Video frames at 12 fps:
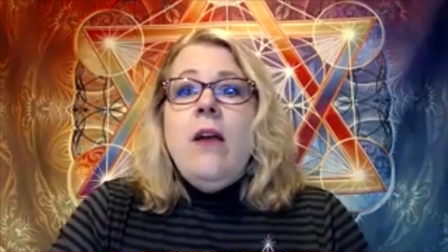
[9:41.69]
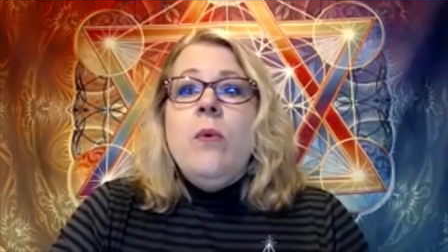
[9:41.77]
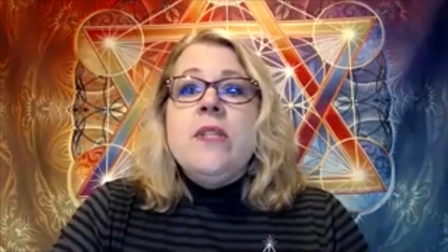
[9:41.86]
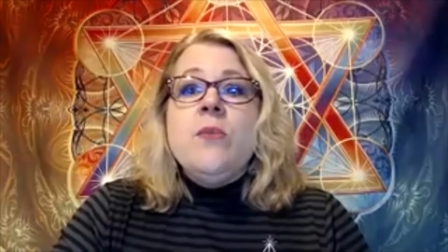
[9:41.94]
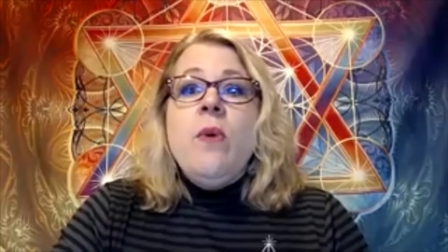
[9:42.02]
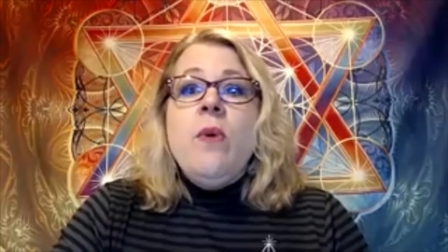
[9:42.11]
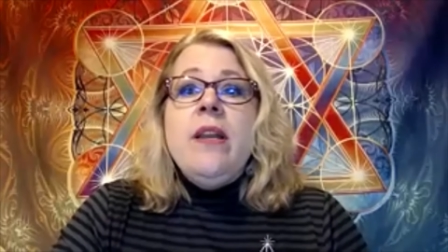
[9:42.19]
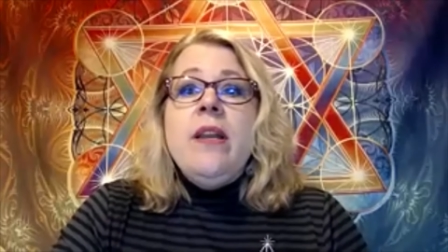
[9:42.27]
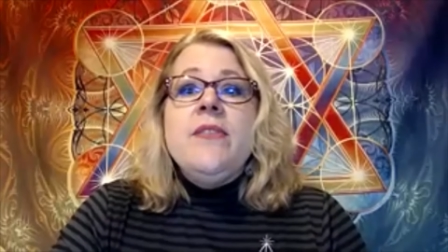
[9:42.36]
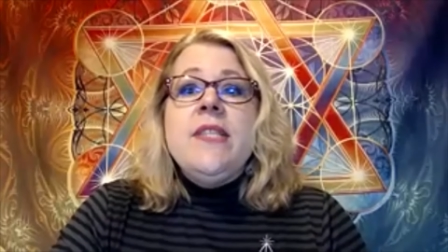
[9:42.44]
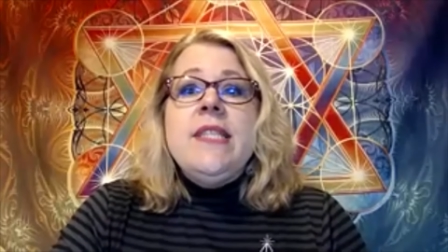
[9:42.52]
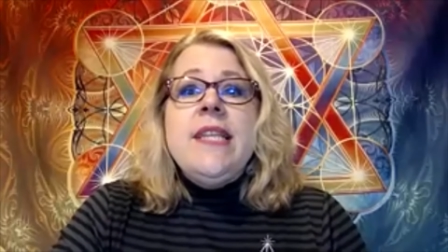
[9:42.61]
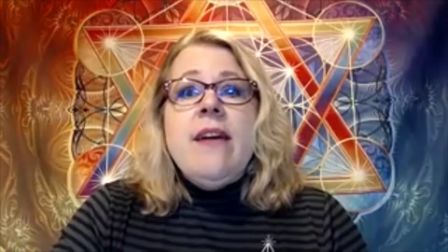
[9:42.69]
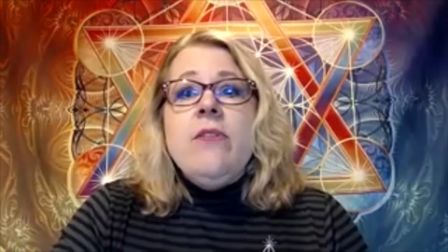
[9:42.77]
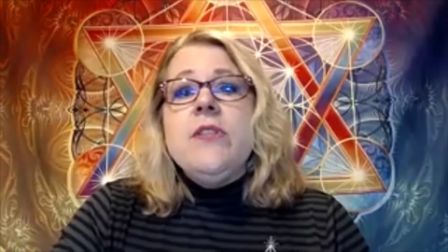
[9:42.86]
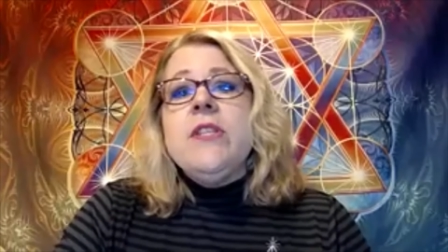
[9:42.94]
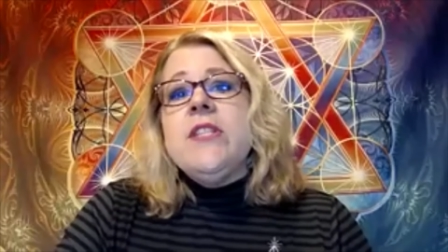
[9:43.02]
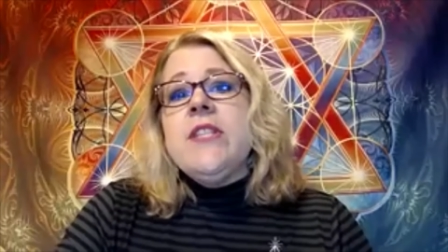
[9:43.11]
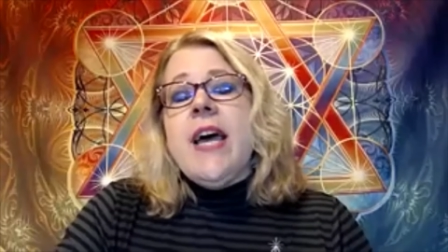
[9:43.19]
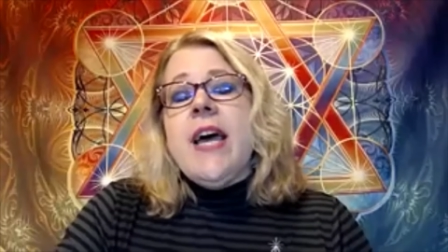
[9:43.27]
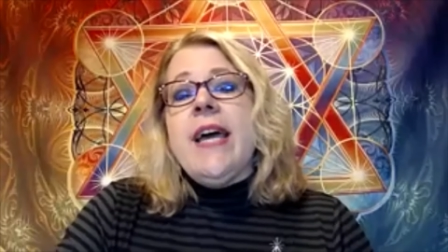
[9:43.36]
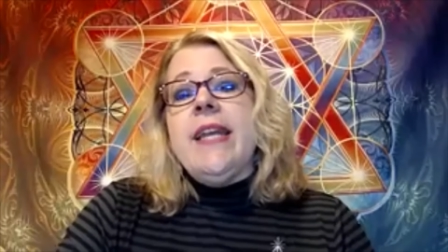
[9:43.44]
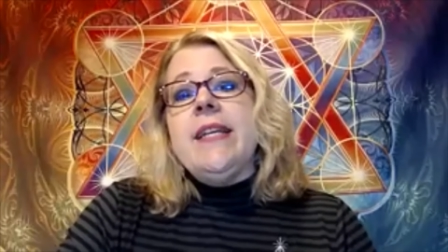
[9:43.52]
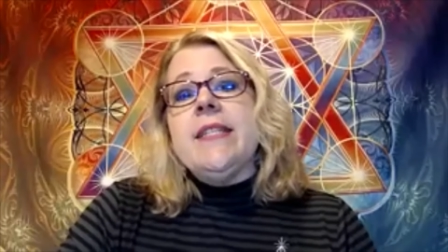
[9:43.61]
was one of several
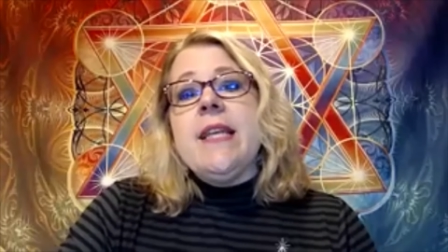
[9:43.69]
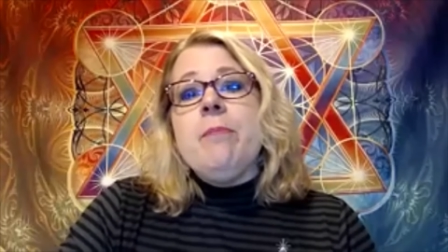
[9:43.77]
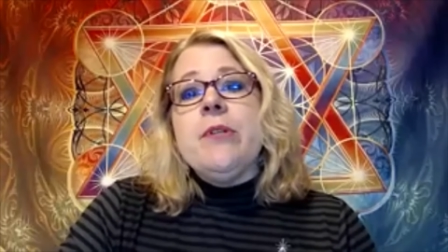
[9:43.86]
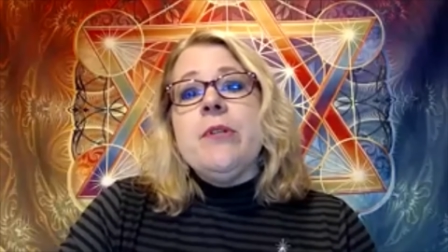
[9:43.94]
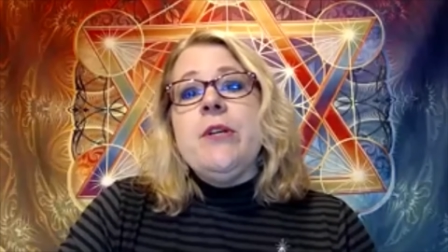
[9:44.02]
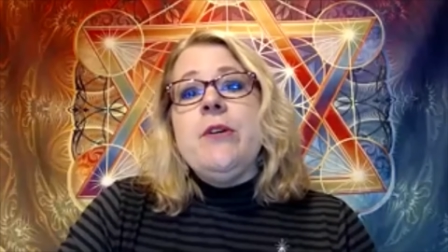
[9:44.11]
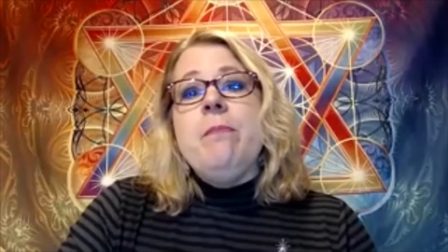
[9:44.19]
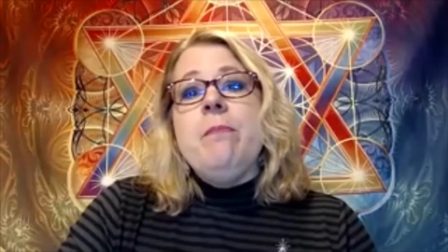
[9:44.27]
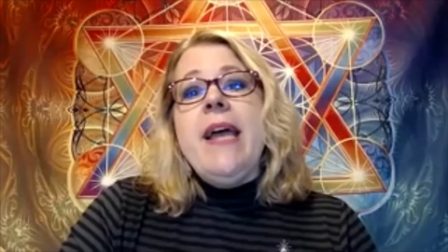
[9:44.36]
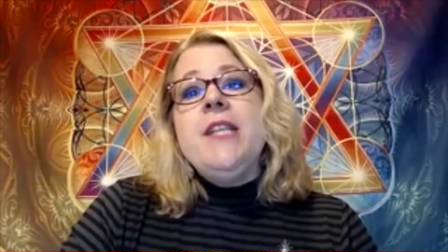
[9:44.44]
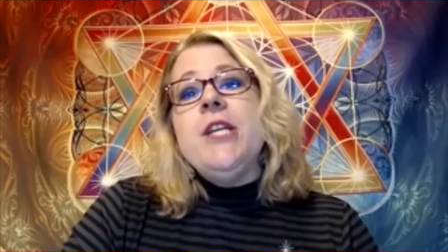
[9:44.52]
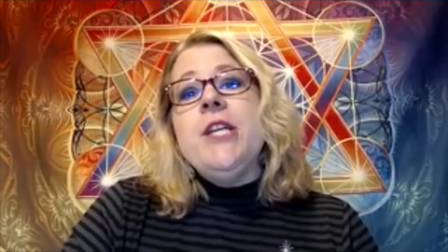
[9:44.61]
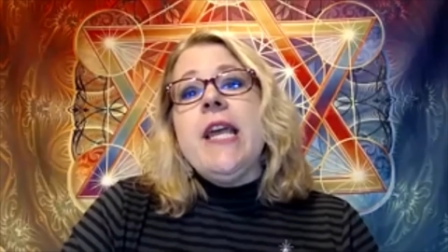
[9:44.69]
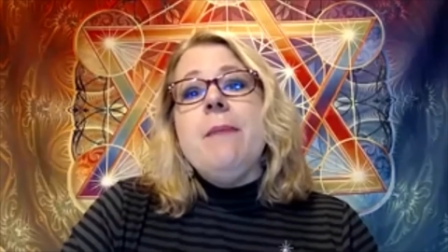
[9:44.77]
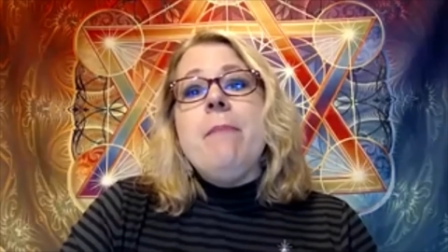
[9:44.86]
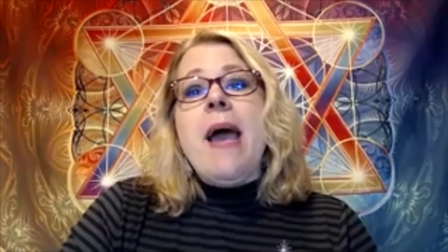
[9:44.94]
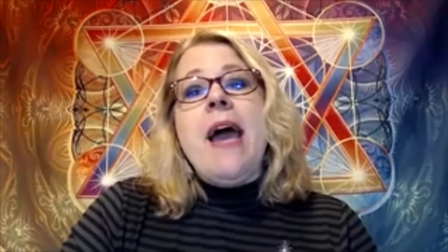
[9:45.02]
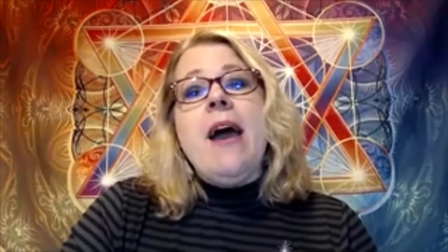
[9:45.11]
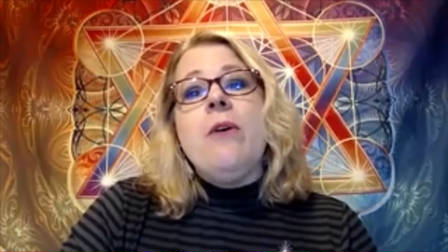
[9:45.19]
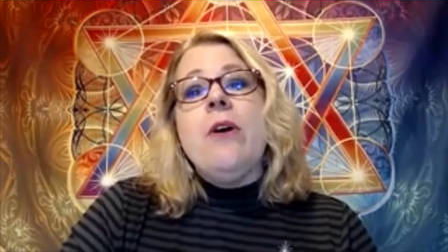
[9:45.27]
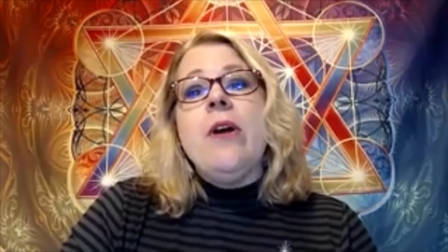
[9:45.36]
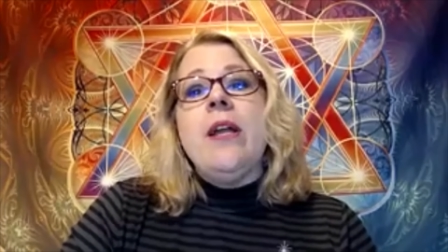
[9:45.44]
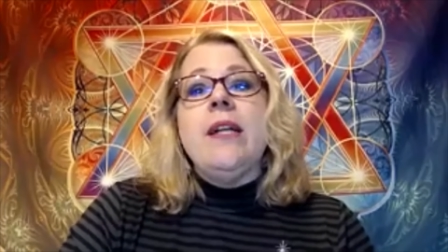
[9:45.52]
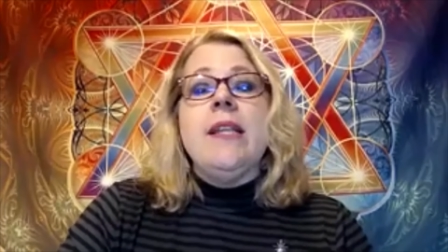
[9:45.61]
societies that pursued magic and
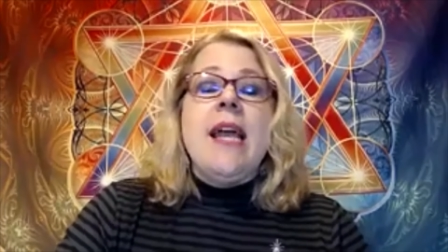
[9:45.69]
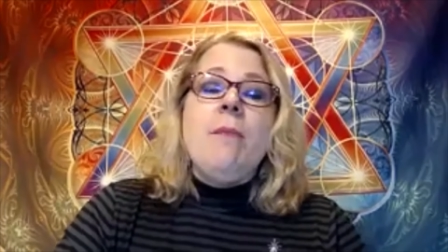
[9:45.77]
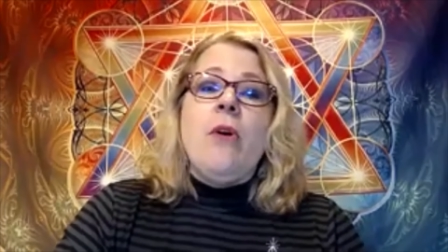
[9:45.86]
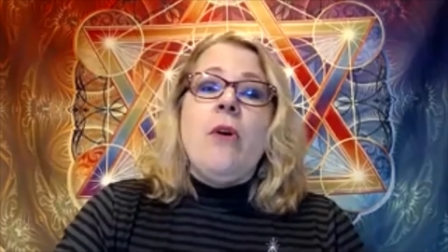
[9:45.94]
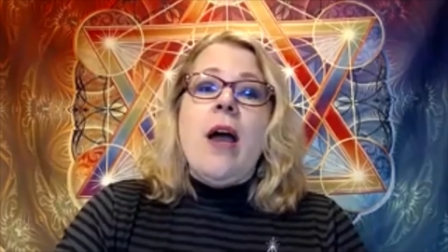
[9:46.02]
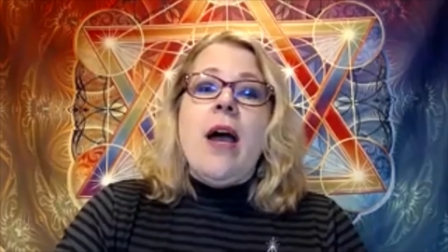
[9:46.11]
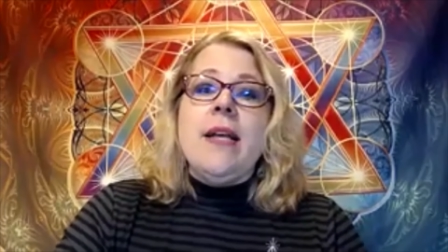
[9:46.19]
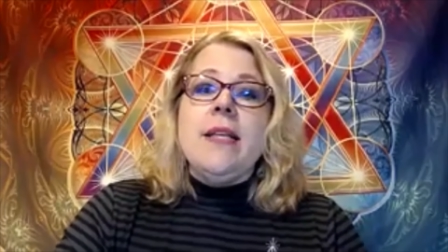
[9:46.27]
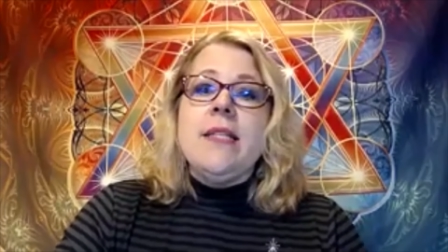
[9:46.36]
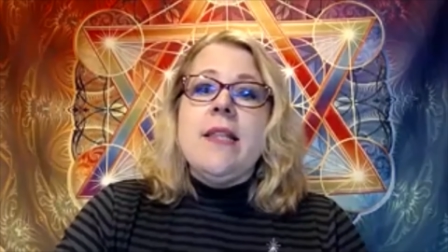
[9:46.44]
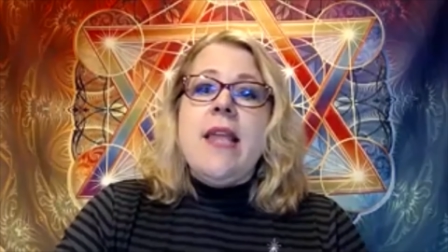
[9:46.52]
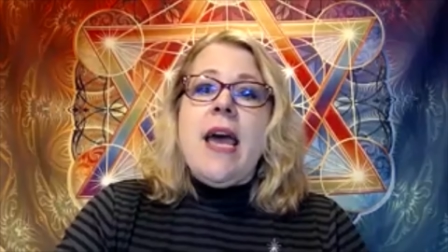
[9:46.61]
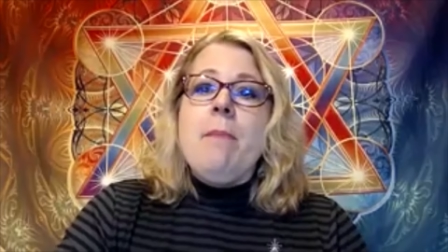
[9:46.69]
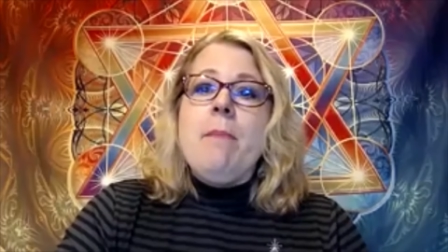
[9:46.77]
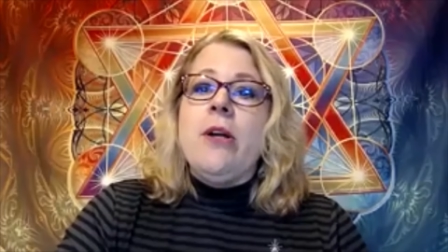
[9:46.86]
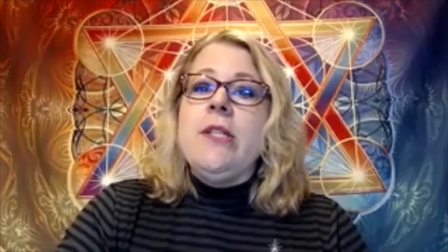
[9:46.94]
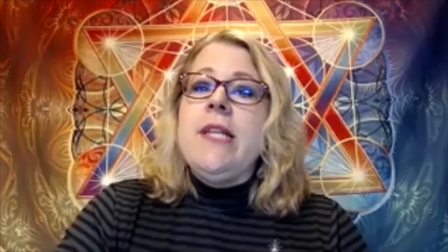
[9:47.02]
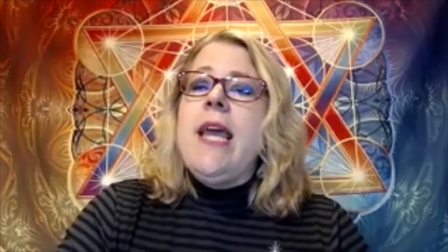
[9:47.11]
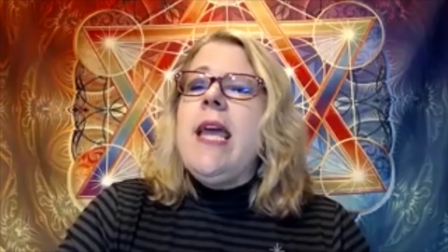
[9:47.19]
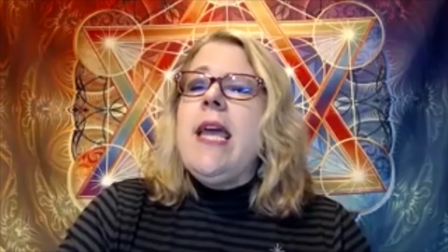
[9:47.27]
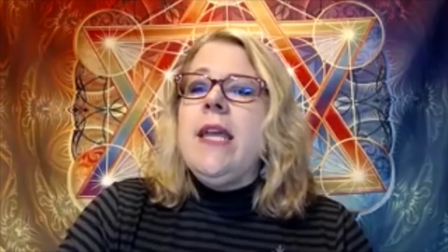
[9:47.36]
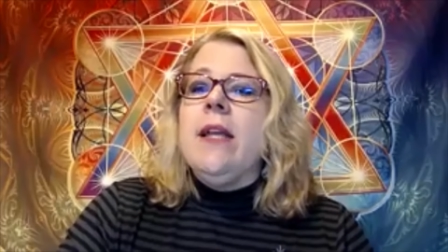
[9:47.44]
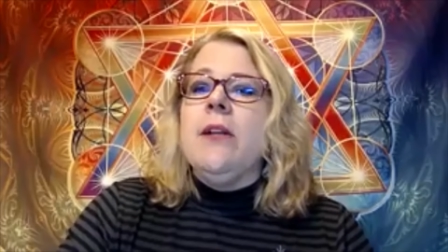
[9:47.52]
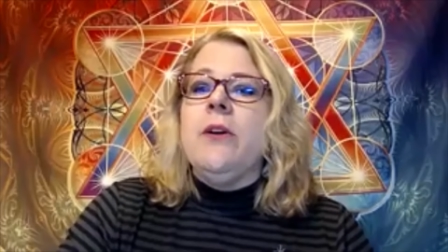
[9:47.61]
power and glamorized that
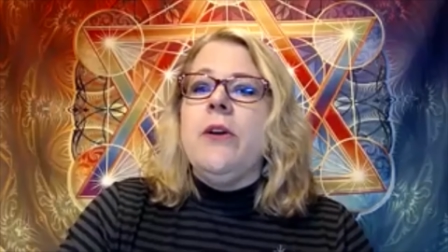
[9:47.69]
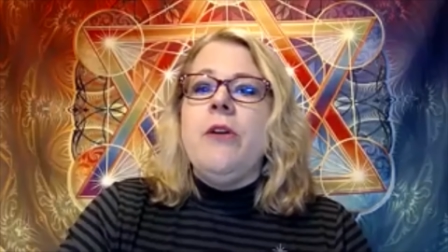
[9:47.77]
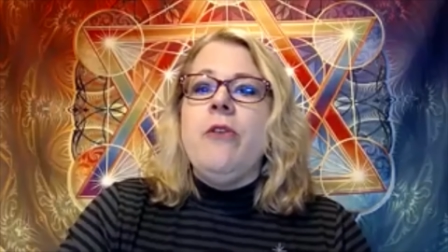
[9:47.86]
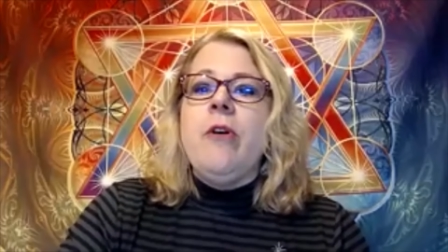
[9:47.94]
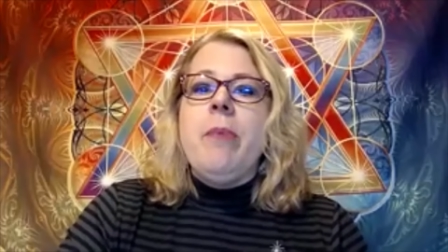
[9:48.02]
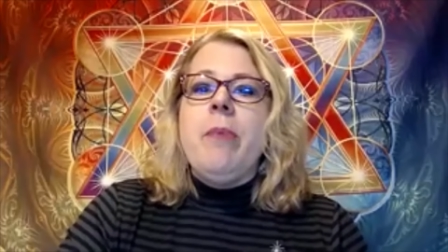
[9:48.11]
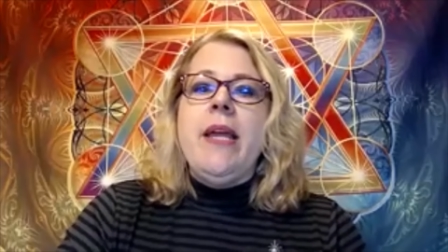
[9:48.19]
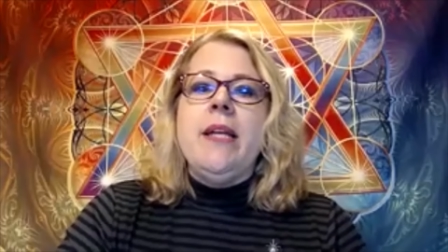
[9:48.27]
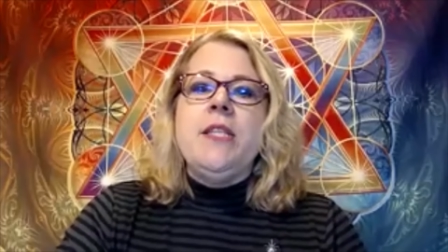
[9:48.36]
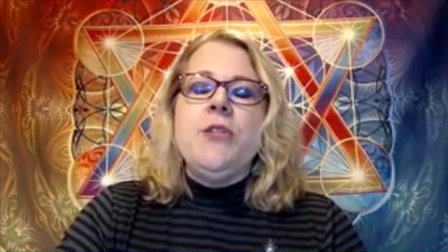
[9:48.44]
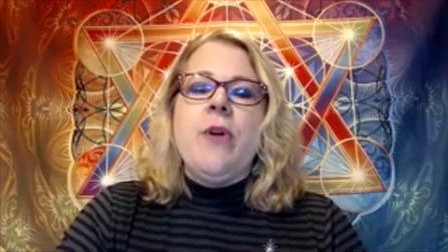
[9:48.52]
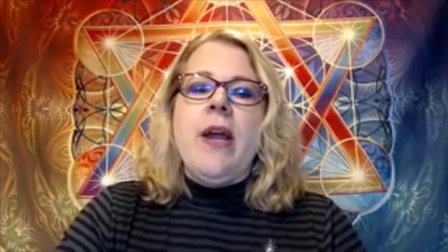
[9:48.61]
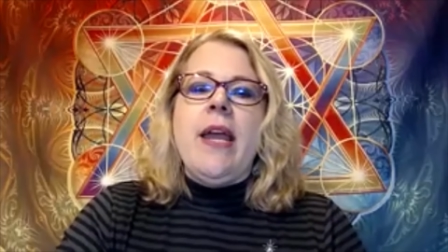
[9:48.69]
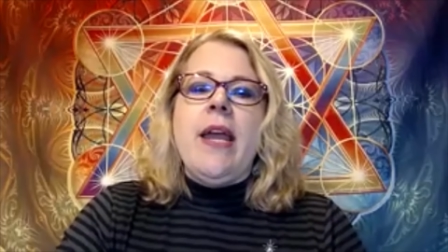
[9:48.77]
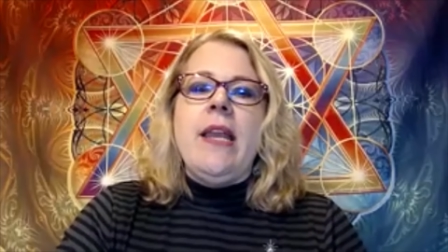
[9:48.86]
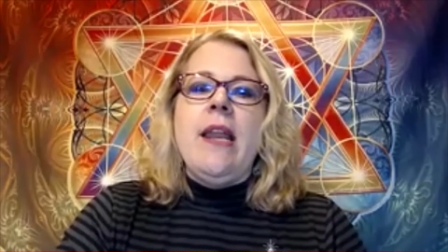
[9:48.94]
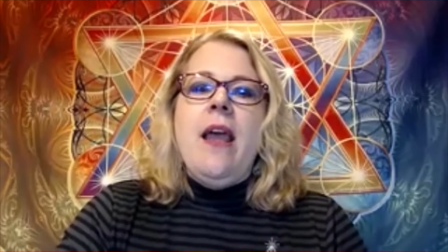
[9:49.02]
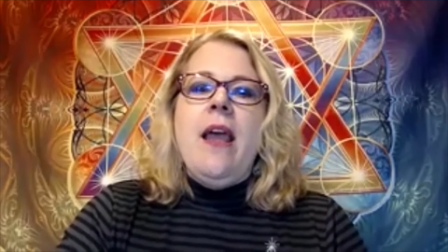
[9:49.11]
particular European strain